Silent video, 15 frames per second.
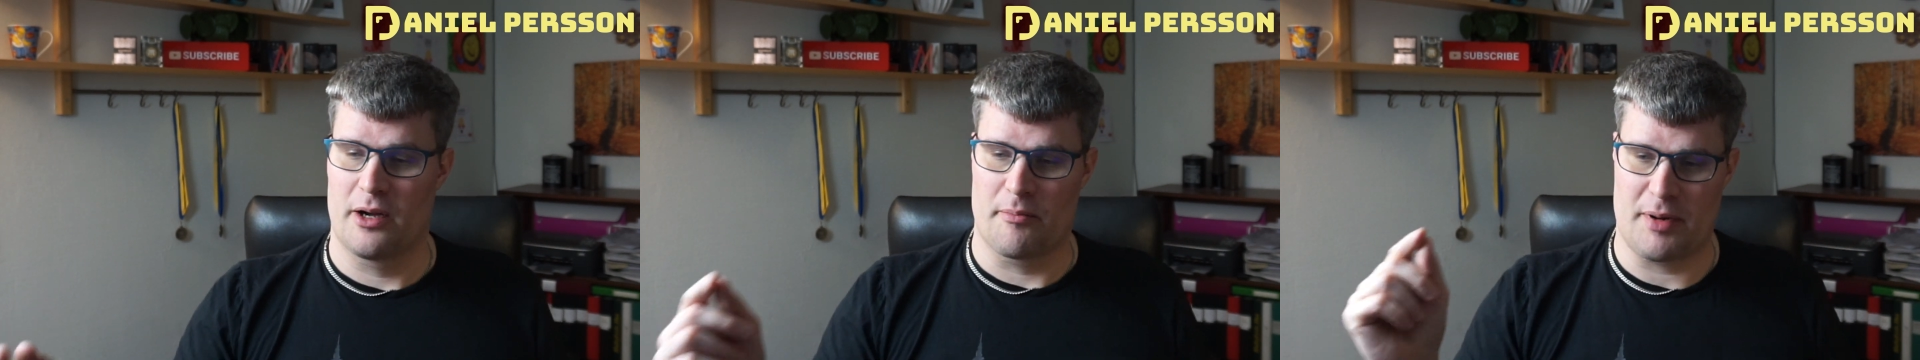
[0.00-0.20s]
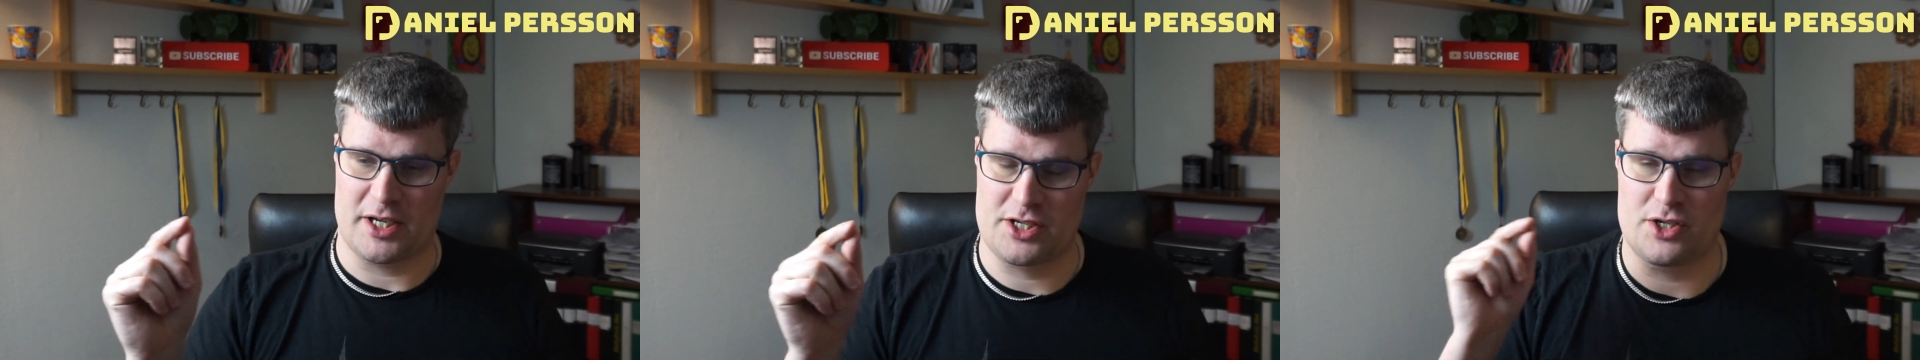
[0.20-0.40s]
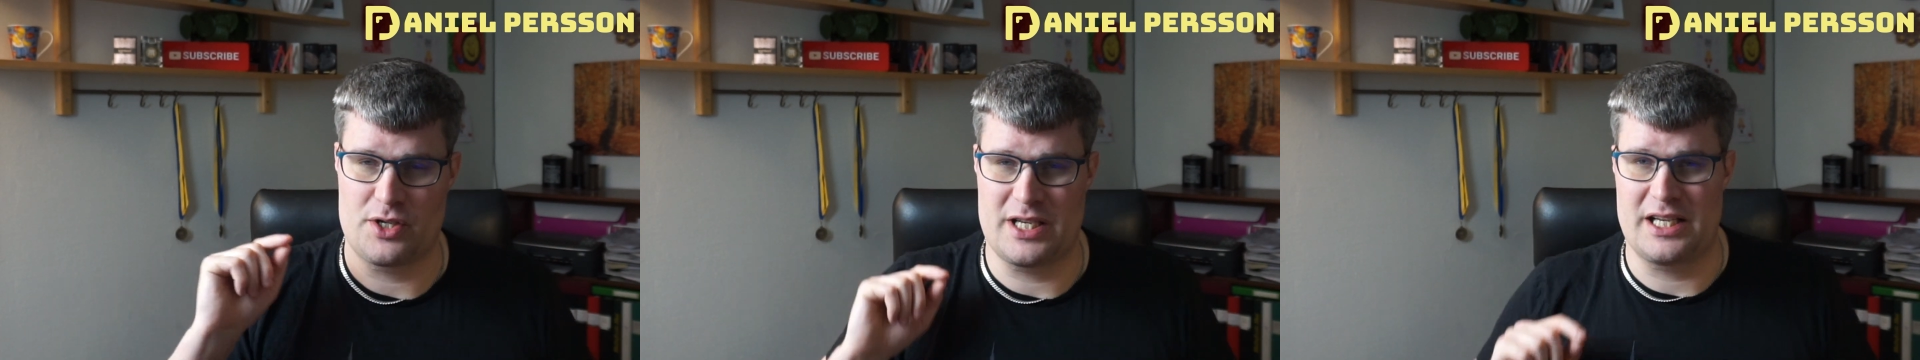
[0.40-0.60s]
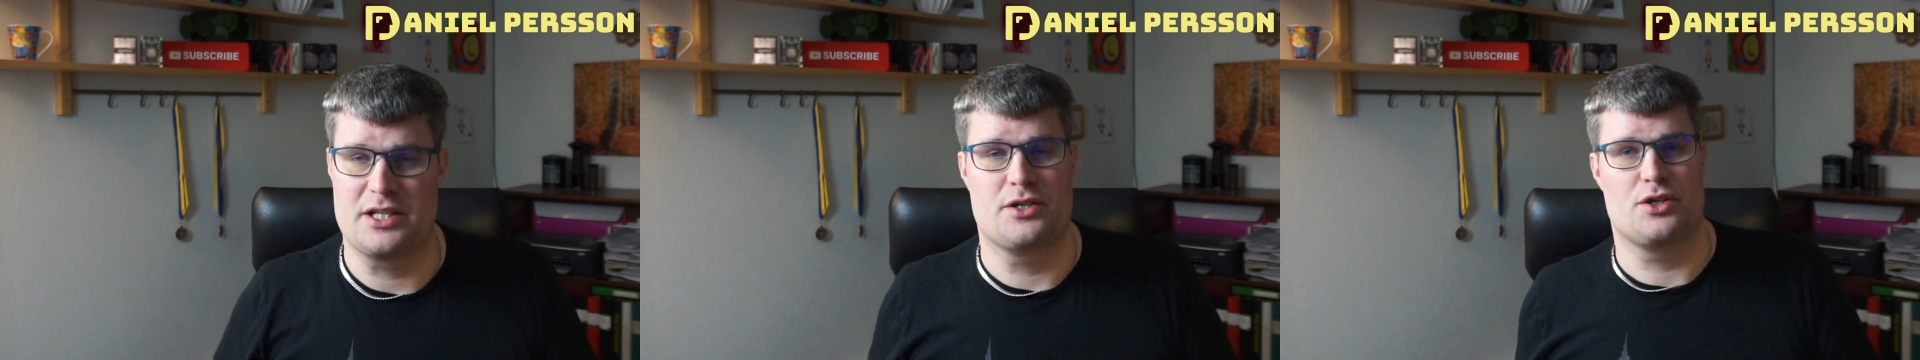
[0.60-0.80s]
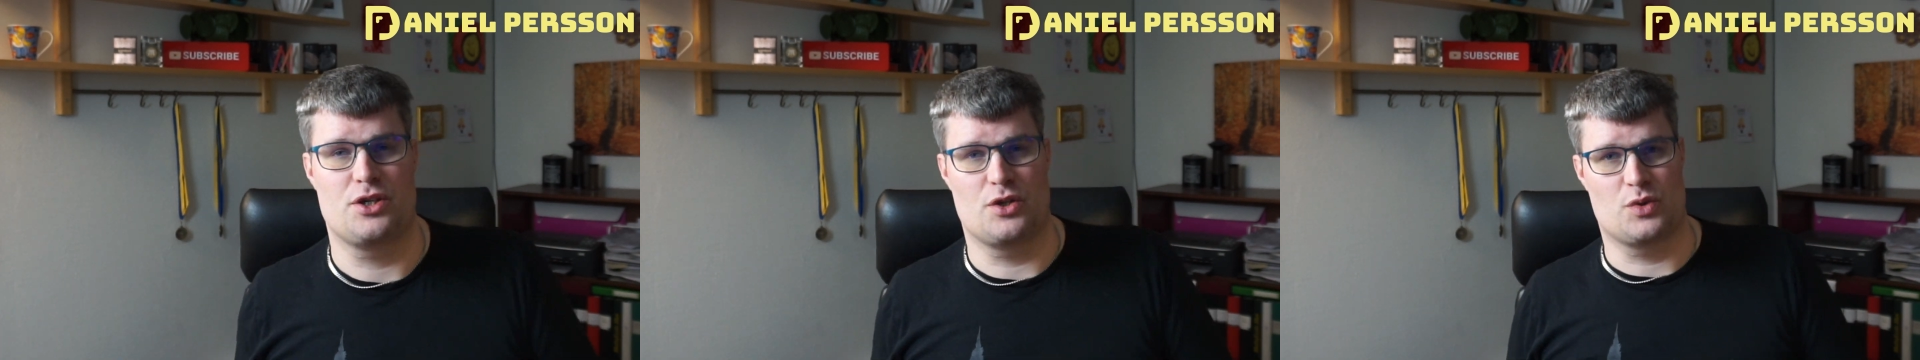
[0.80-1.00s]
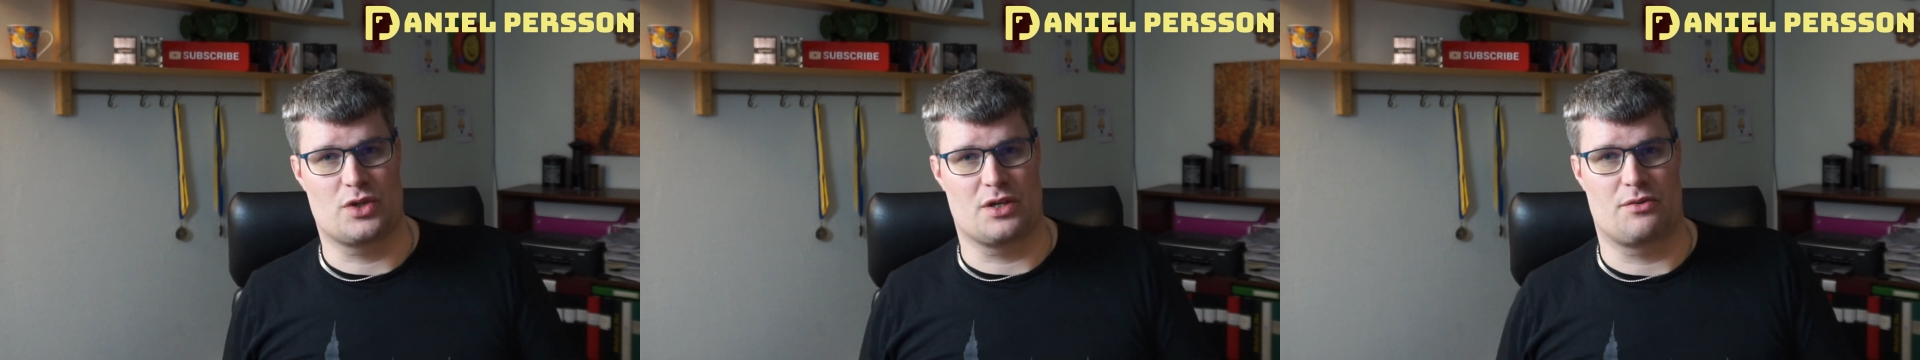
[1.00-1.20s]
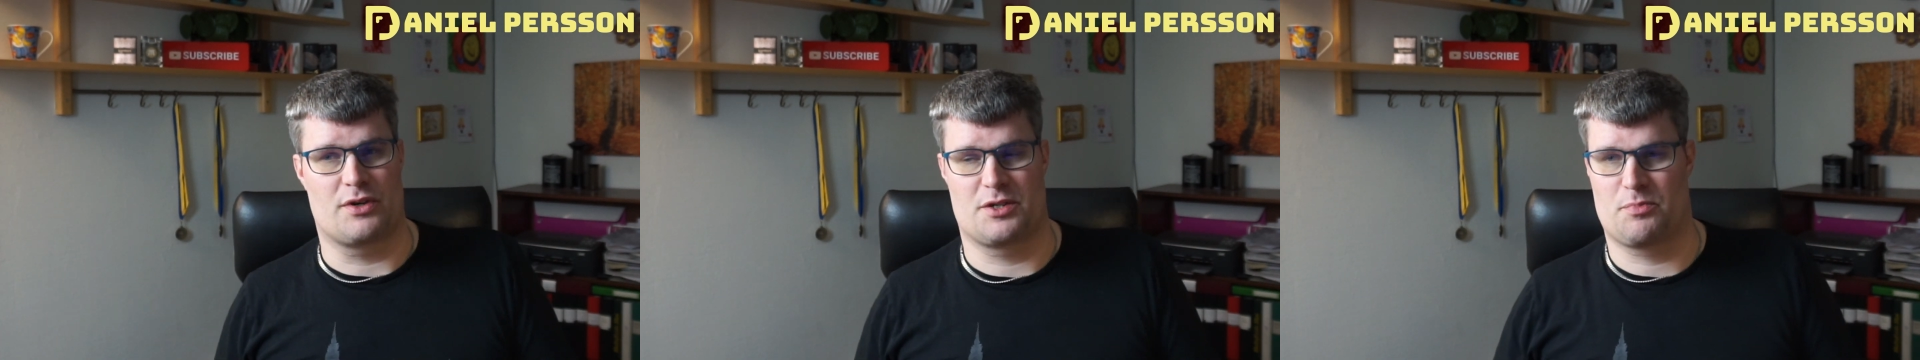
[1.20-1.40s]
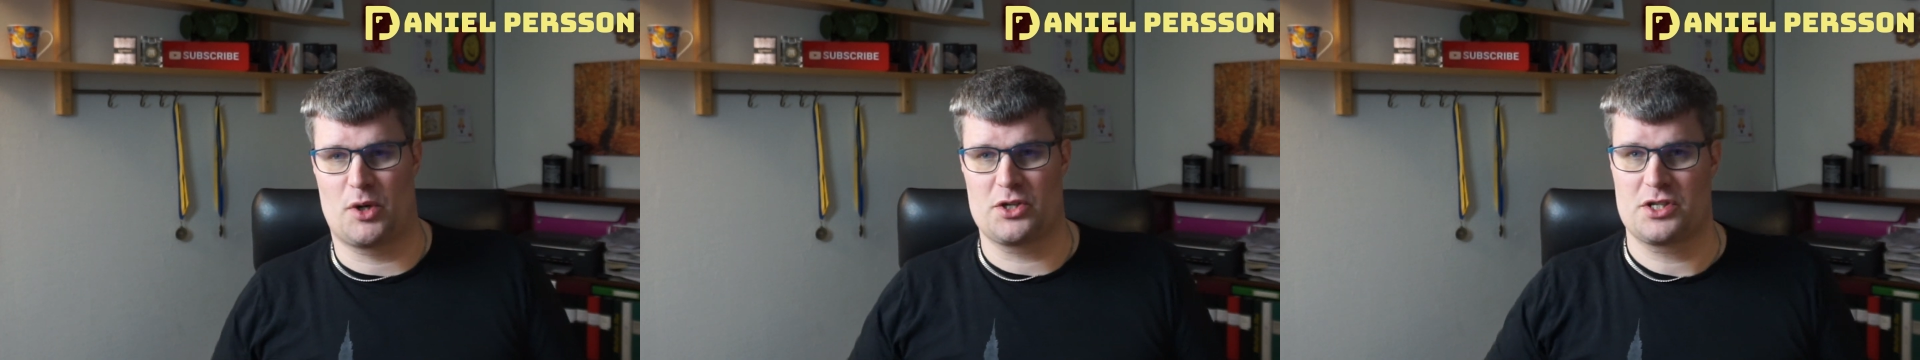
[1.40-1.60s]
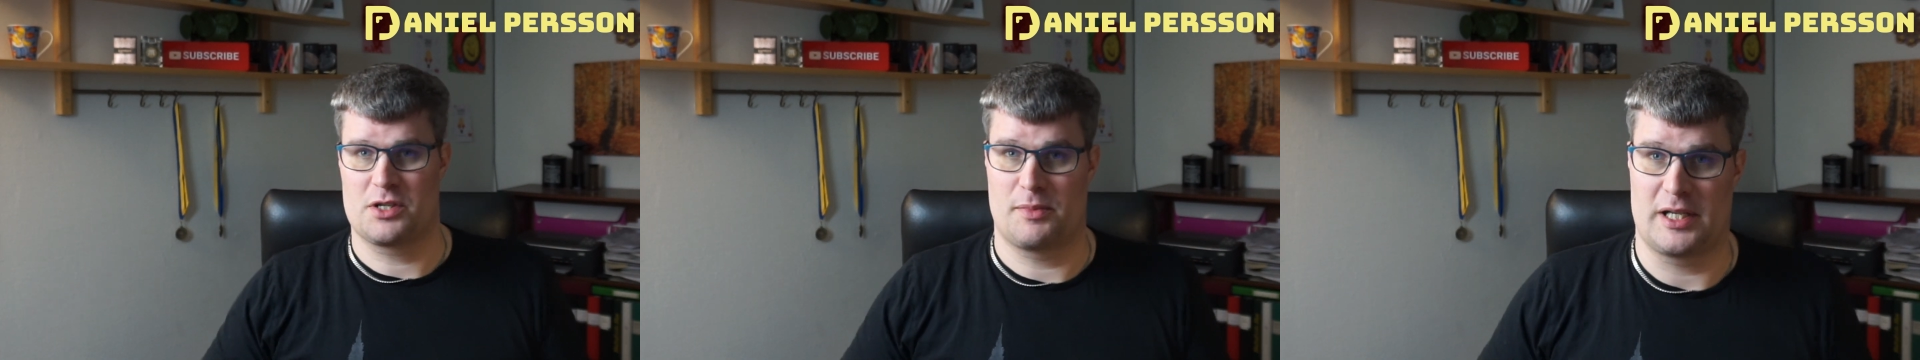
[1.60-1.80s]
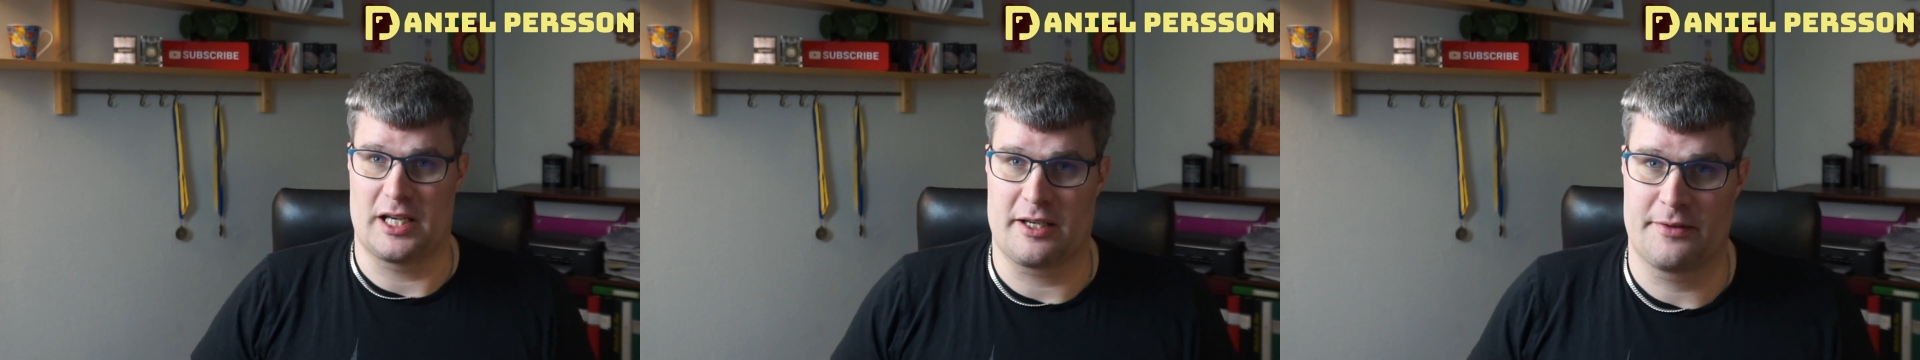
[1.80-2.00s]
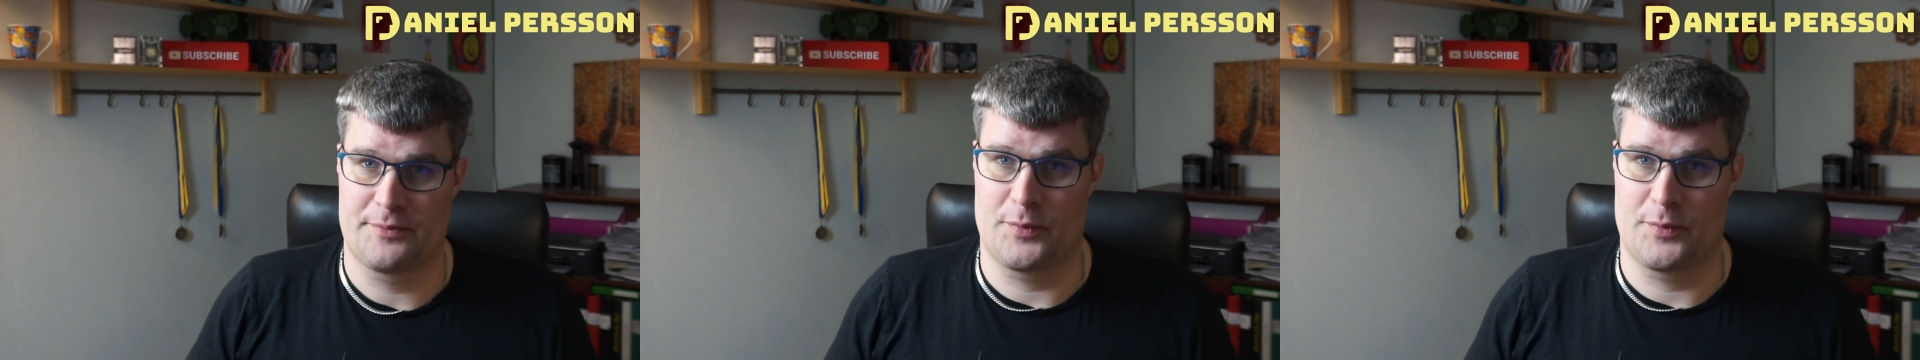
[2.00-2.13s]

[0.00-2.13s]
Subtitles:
but you need to use it responsibly.